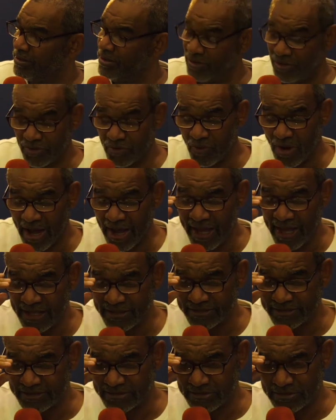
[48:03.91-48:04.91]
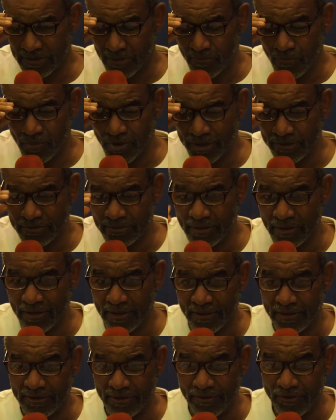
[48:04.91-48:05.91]
You know, I had someone,
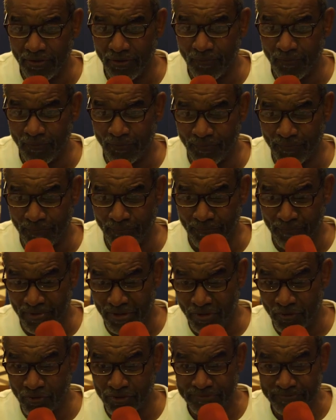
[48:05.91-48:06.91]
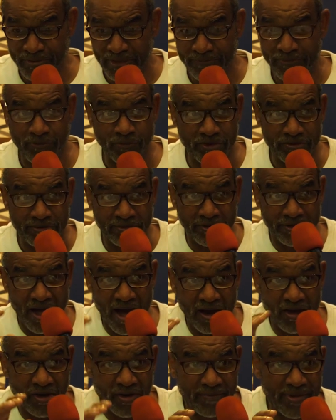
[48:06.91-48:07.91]
you know, because people would
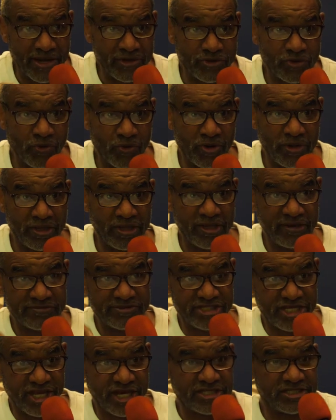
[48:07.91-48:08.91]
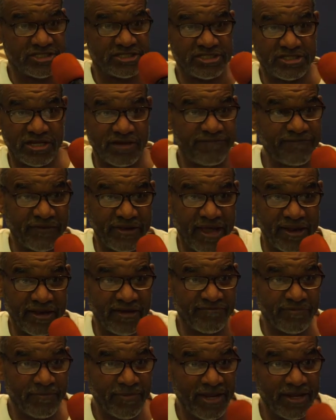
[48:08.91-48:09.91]
knock on my door and get checks and stuff, and I
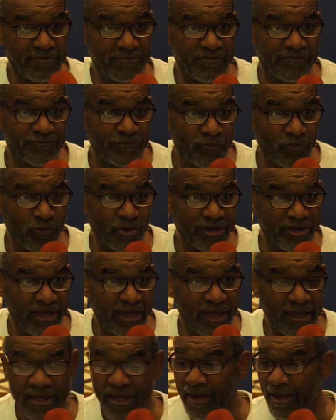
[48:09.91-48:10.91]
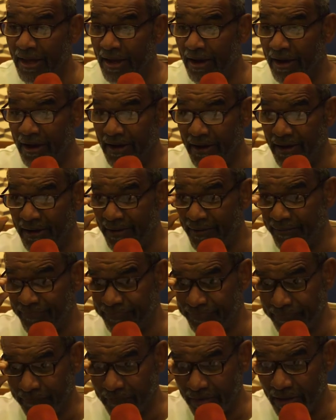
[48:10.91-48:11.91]
never met him before. One day, uh,
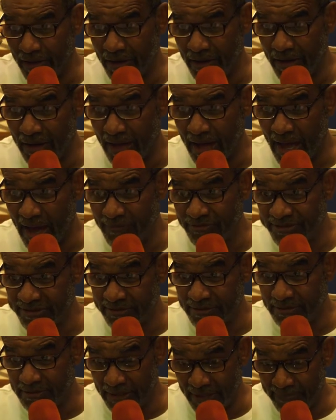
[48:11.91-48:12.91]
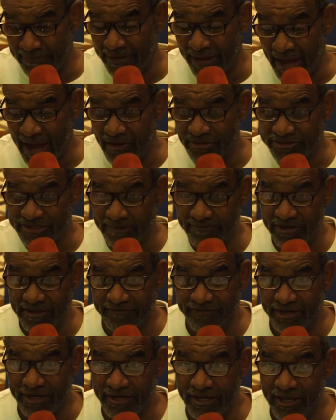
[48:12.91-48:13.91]
uh, I was in the house I'm
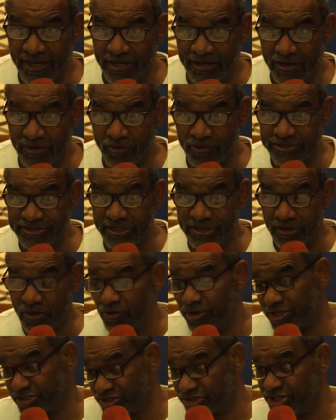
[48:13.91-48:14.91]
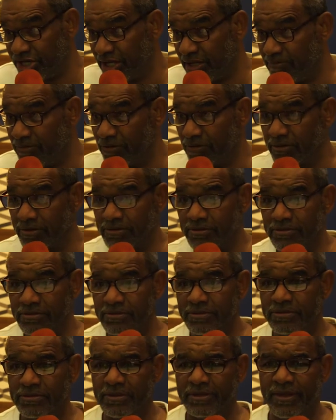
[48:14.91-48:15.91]
living in, and the Lord said, Go get your checkbook.
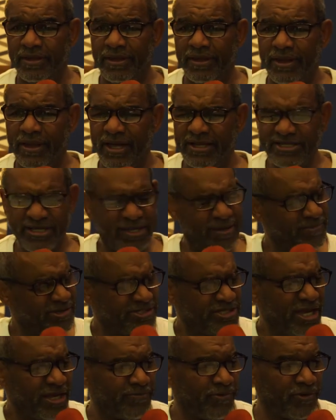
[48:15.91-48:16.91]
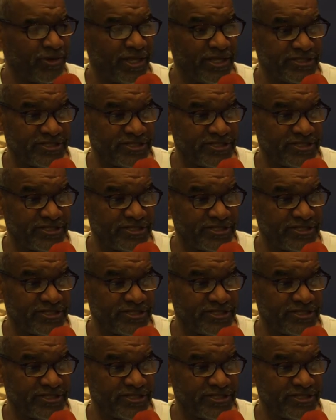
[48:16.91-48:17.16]
I said, get my checkbook.